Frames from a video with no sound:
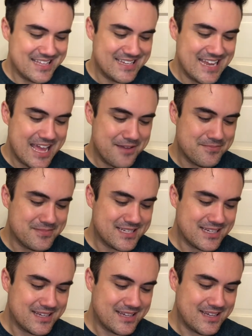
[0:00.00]

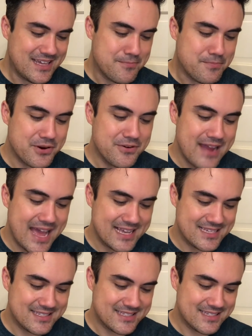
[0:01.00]
named him
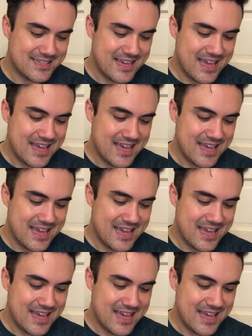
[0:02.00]
Perez.